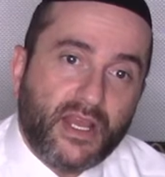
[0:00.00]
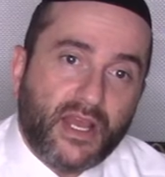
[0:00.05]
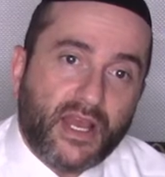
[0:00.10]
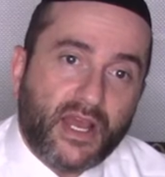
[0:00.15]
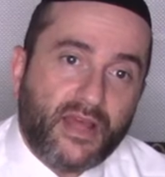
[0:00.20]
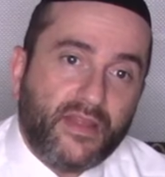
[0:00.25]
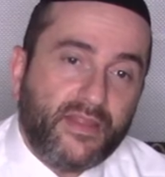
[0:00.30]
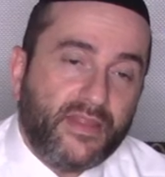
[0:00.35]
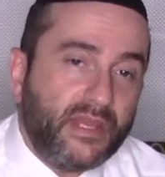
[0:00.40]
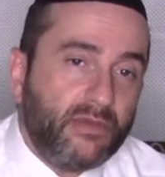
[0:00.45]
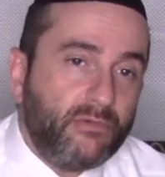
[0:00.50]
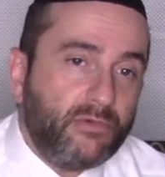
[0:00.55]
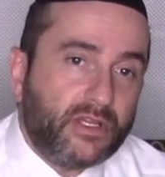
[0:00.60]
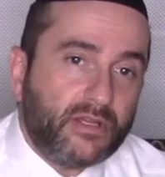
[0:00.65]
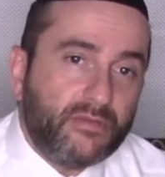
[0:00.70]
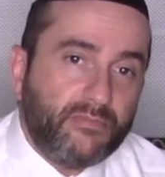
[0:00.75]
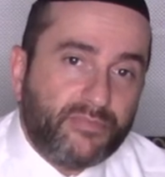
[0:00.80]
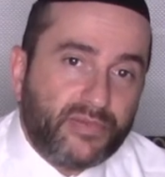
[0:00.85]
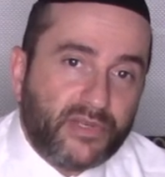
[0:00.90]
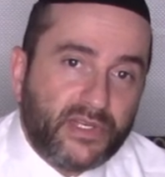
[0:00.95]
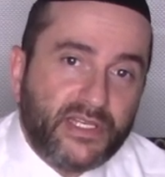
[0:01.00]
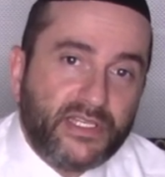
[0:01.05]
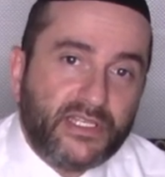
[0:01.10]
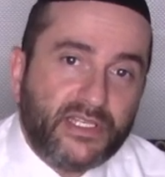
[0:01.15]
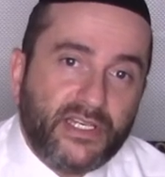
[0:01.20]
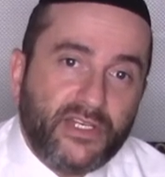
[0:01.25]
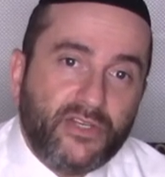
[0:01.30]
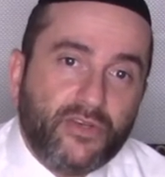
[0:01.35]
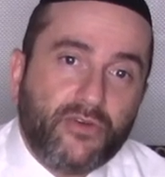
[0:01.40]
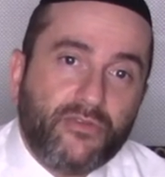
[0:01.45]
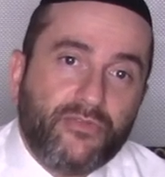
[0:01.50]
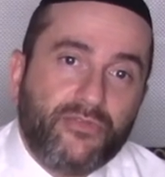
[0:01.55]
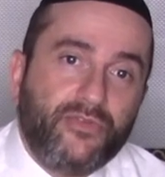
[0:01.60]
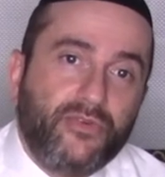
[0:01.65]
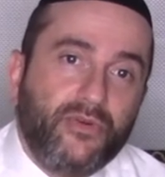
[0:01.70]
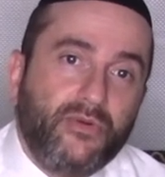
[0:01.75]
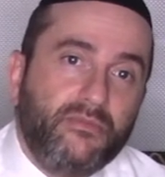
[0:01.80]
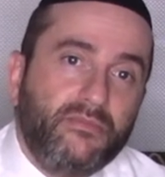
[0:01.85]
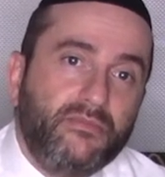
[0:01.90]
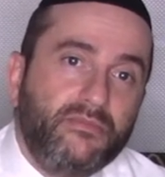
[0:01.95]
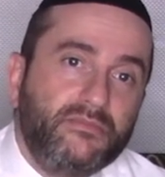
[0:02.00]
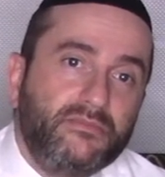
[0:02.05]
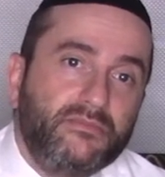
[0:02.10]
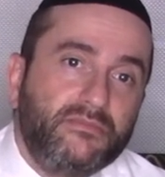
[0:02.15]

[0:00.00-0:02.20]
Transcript: And they were completely not frum.